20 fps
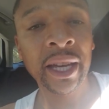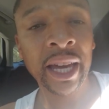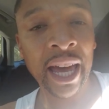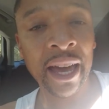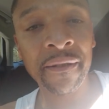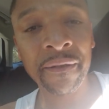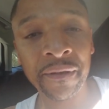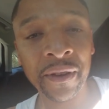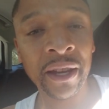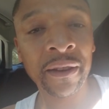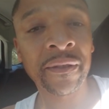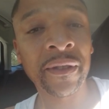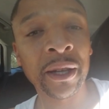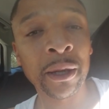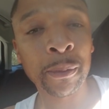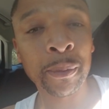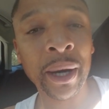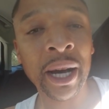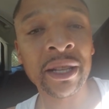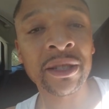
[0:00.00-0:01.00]
have faith in
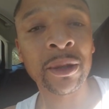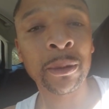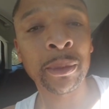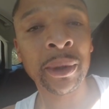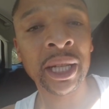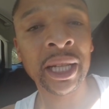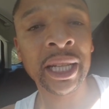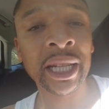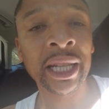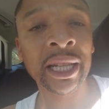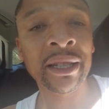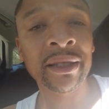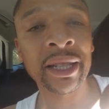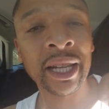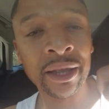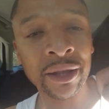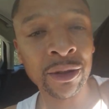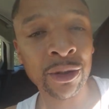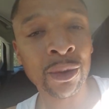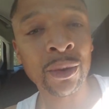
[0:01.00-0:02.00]
the possibilities
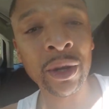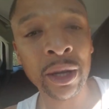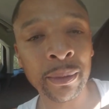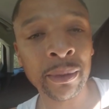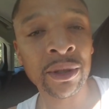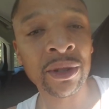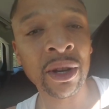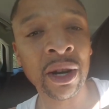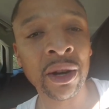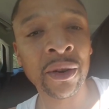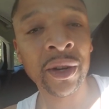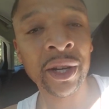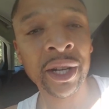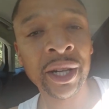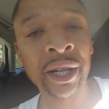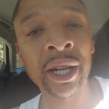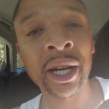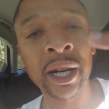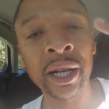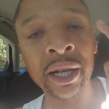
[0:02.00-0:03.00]
that the dream is already
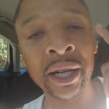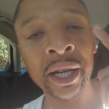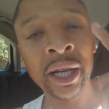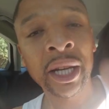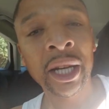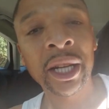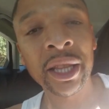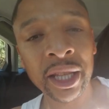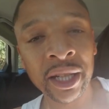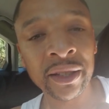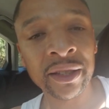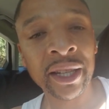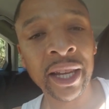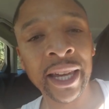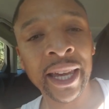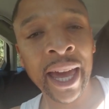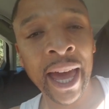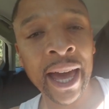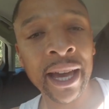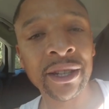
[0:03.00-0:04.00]
done. Then
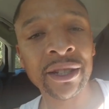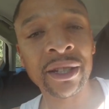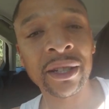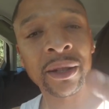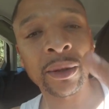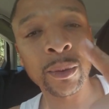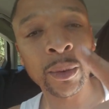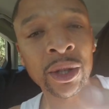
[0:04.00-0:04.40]
take action.